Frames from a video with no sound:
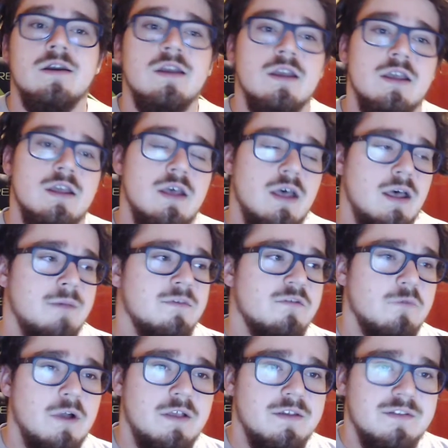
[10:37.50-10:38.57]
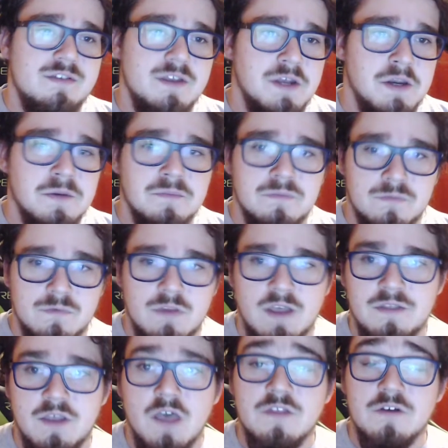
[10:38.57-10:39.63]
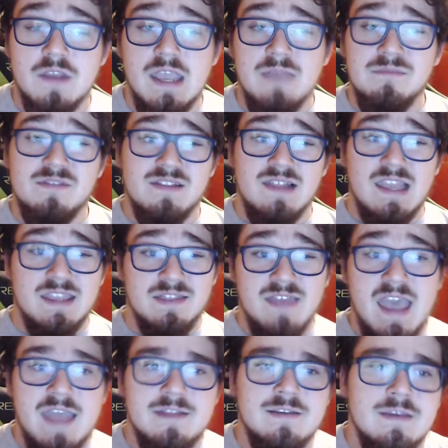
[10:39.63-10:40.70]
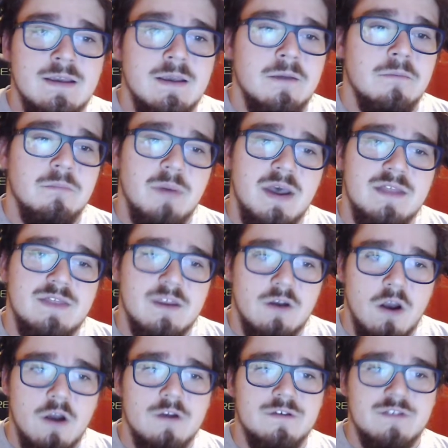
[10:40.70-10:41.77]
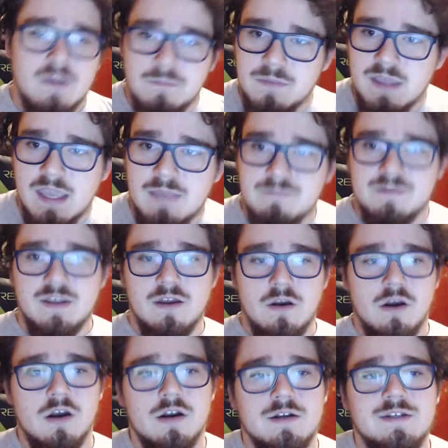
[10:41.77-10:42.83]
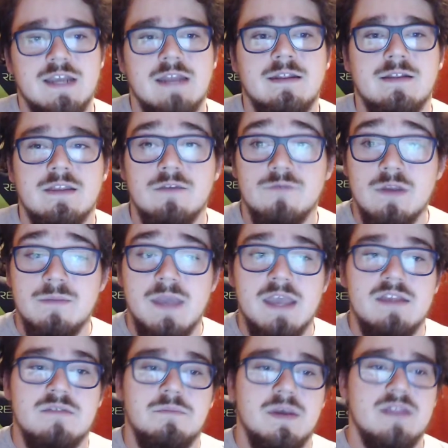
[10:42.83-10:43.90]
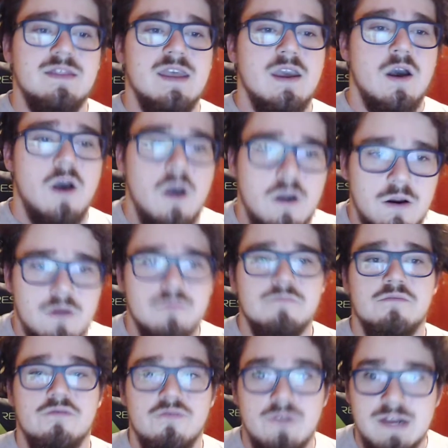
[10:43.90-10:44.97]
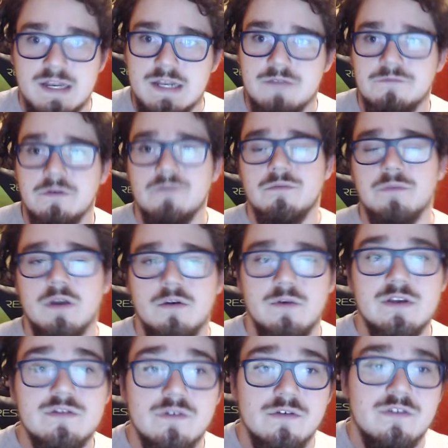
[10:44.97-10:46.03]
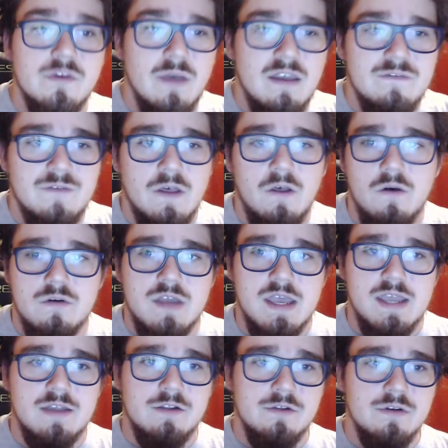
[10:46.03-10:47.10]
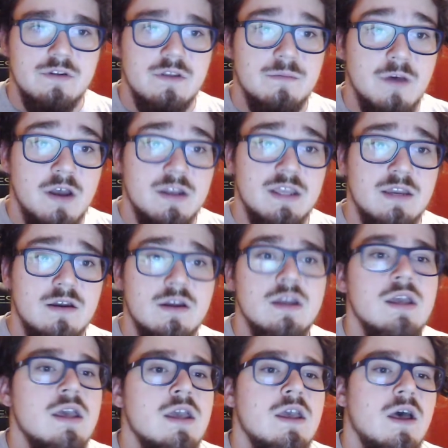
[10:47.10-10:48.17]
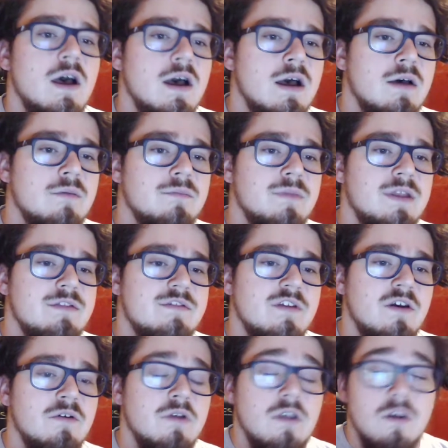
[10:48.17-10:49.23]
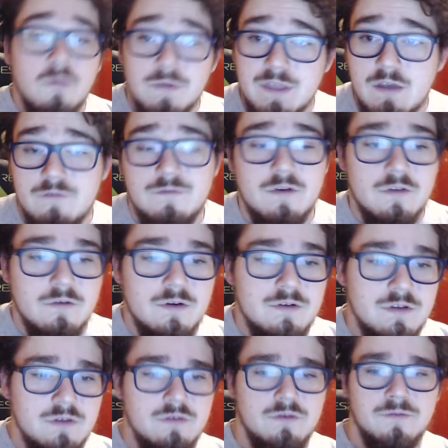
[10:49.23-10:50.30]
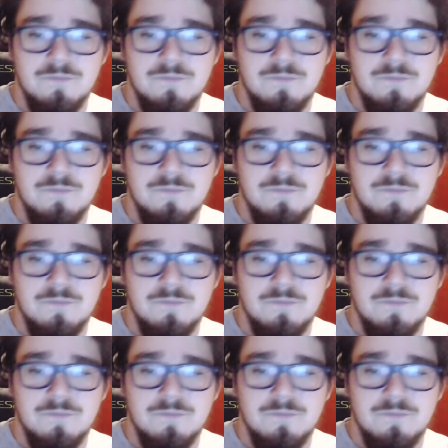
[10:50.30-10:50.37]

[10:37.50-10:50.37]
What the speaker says: as well as, other games like that. But there are some games that are technically remakes, but they are pretty different from their originals, so I felt okay including them on here. And so without further ado,